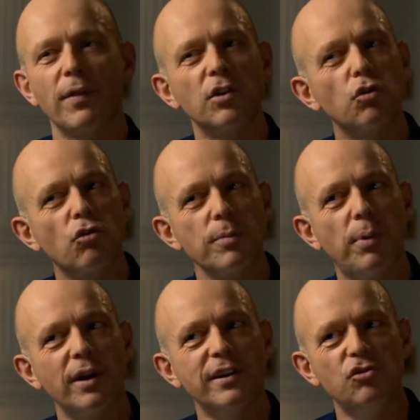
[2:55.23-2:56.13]
about the Tory
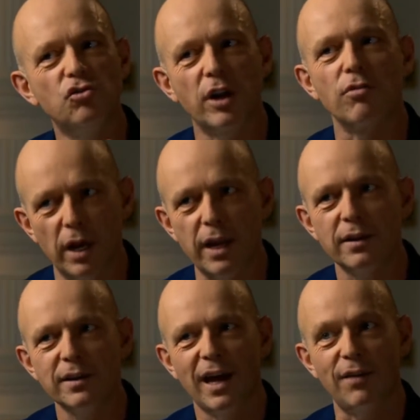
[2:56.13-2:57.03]
party generally
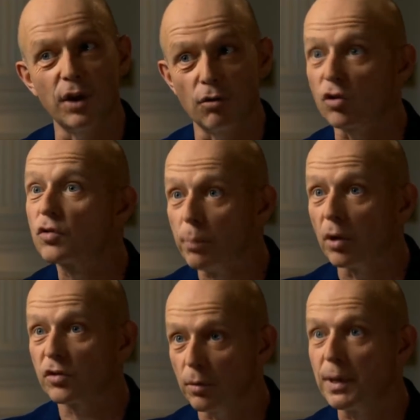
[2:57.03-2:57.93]
having a
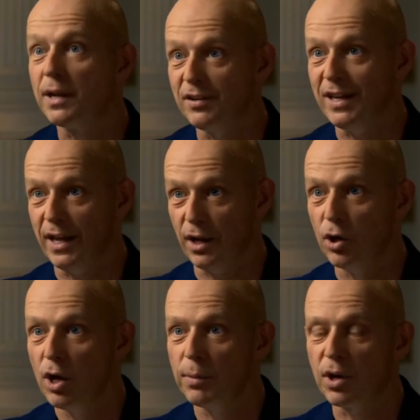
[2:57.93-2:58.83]
responsibility here
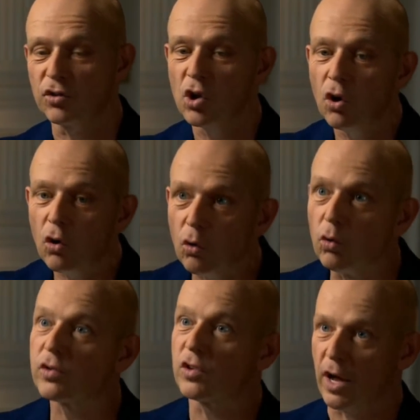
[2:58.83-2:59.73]
because
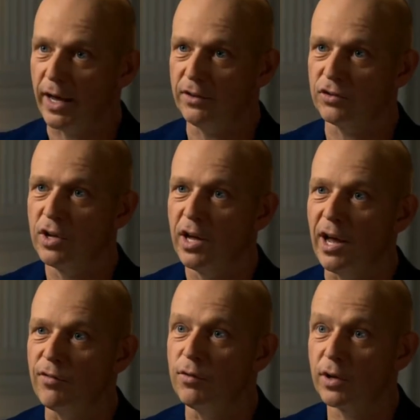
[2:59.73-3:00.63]
all sides
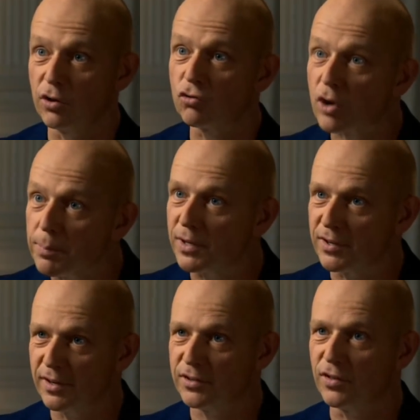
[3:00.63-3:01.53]
have
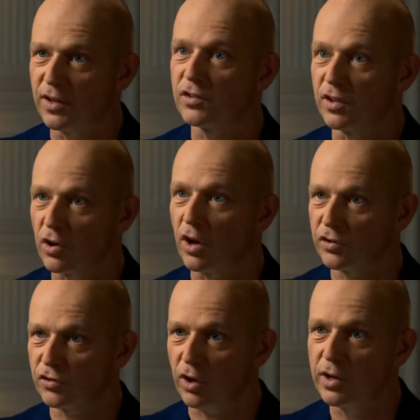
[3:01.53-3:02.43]
contributed to this
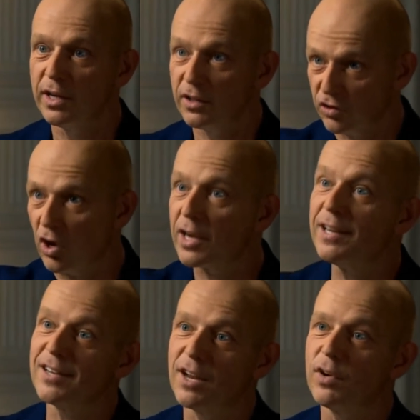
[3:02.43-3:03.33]
disaster.
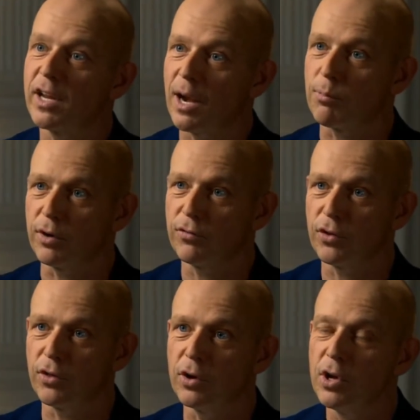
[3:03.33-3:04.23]
Certainly David Cameron
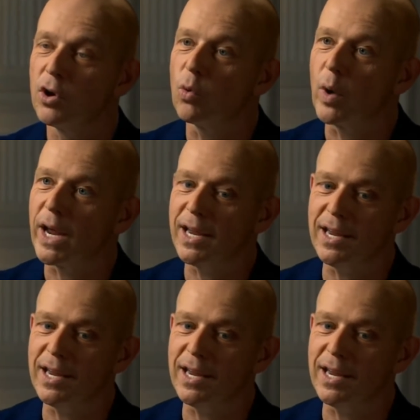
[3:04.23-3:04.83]
for the way